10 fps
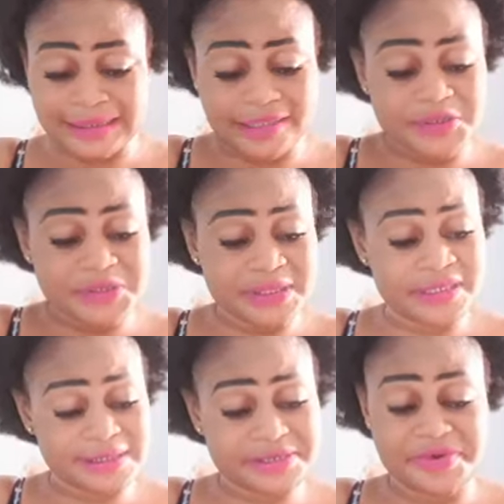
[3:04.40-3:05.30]
started
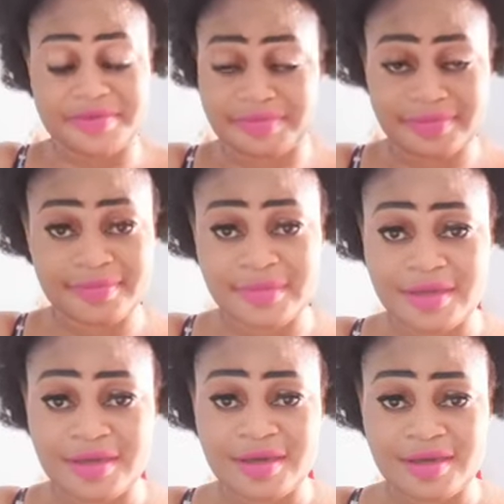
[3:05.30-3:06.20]
using this cream,
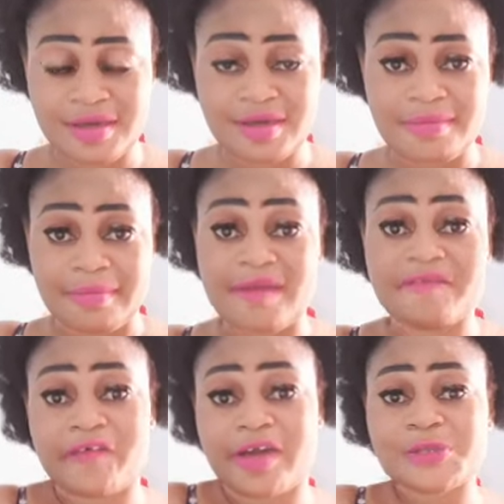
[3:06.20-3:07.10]

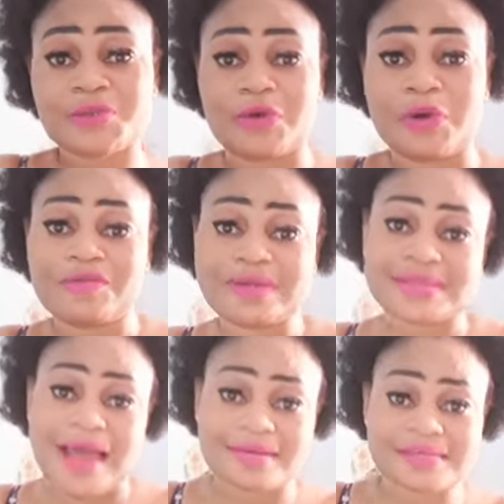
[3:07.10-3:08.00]
my friends will
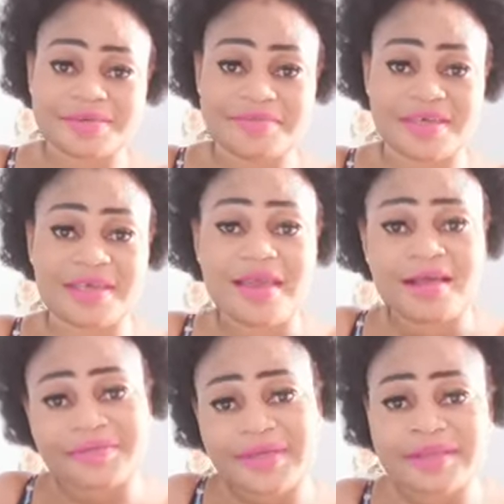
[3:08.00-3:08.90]
always ask me,
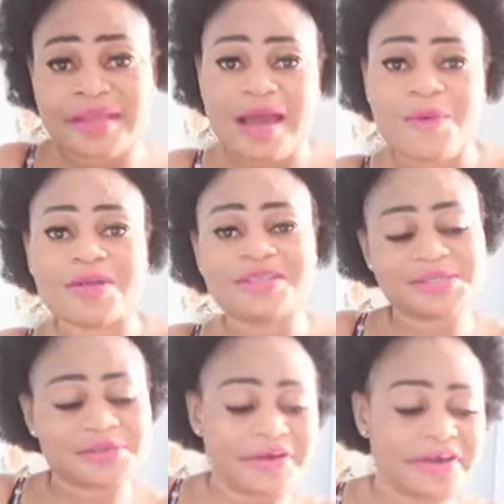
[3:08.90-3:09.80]
Rita, what
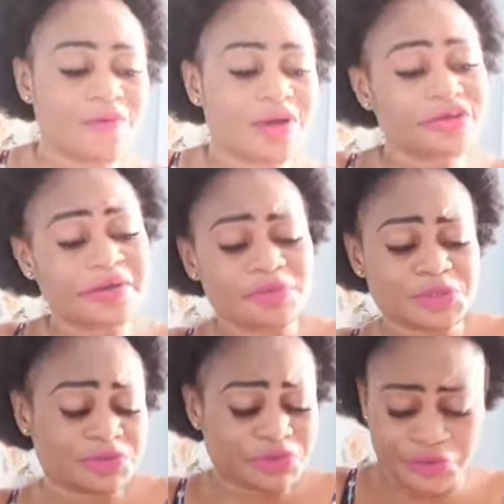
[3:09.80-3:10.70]
is your cream? What cream
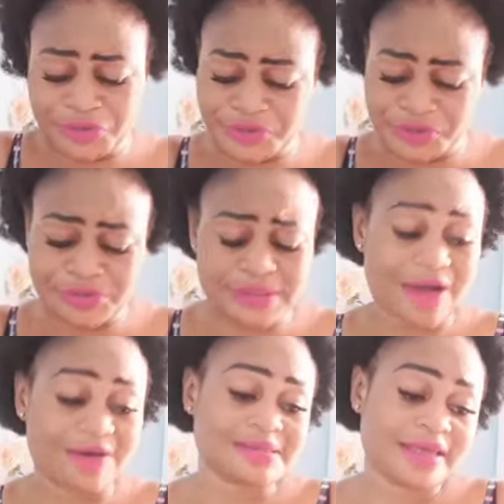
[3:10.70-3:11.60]
do you use?
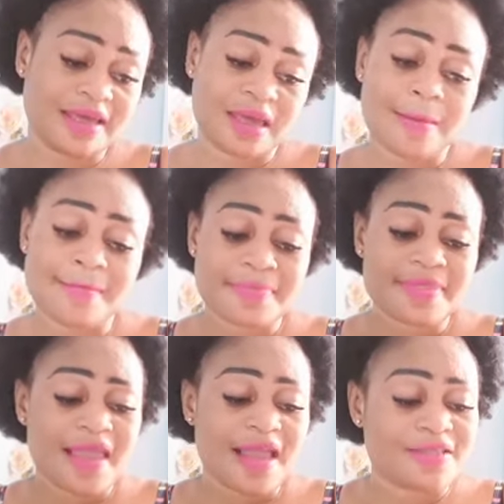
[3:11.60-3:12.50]
I'll say,
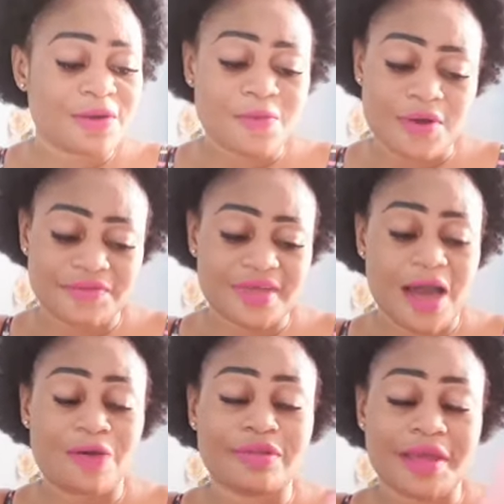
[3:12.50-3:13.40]
don't
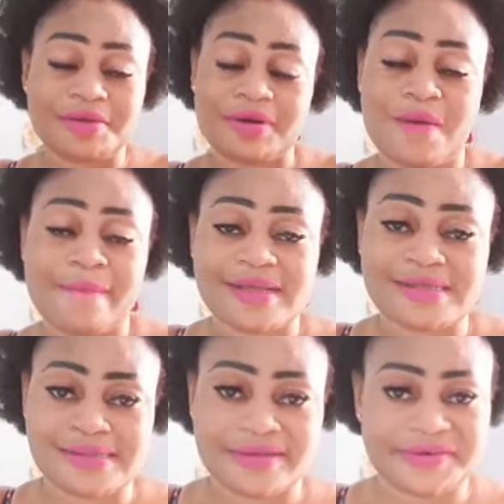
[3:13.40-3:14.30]
worry, I'll tell you all
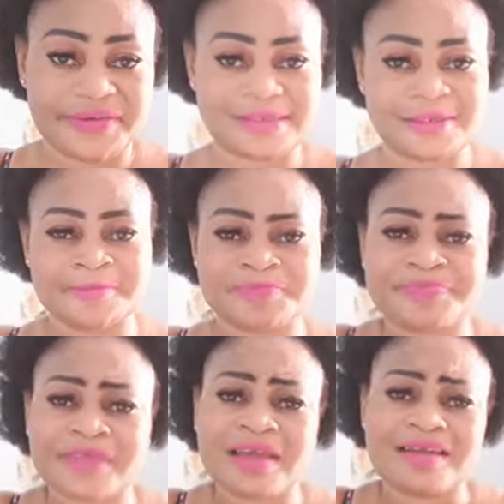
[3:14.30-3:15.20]
my secrets.
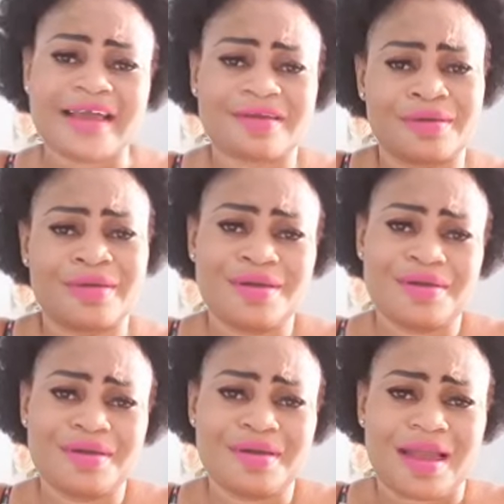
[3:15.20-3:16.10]
Like,
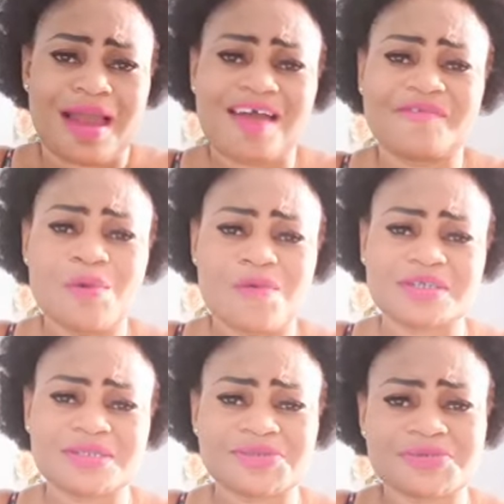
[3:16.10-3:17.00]
I've been
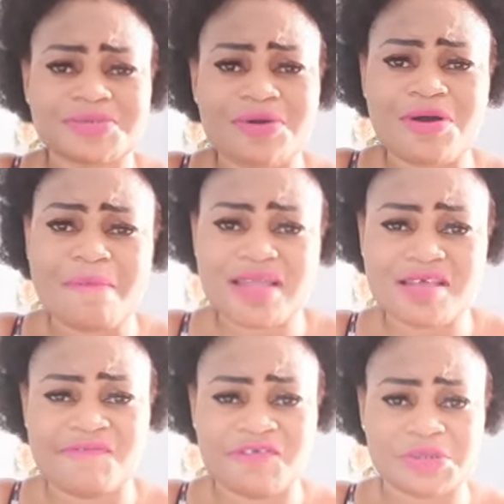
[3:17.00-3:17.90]
watching so
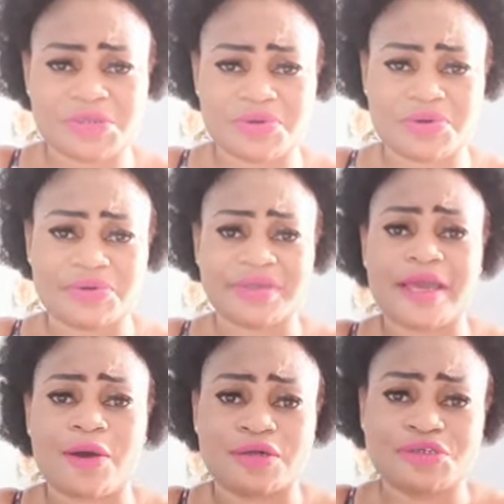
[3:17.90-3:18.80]
many videos
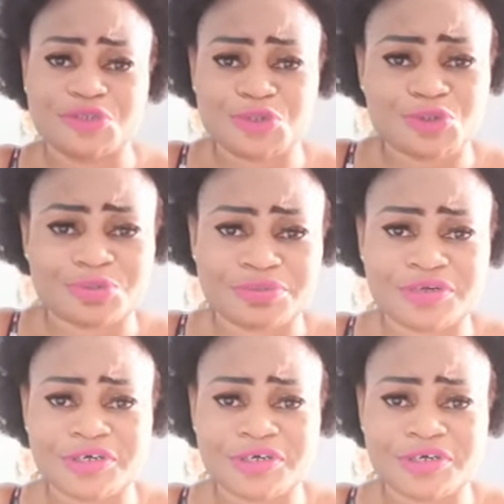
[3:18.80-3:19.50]
here on YouTube.